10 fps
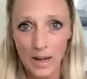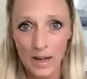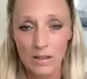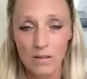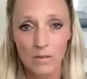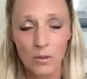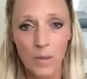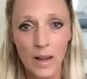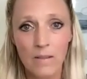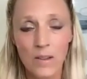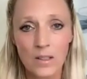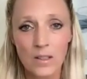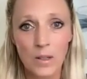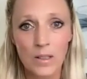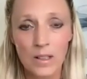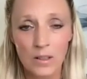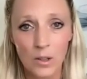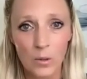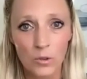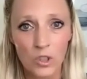paid for my investment in
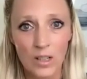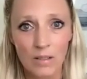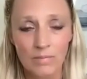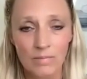coaching.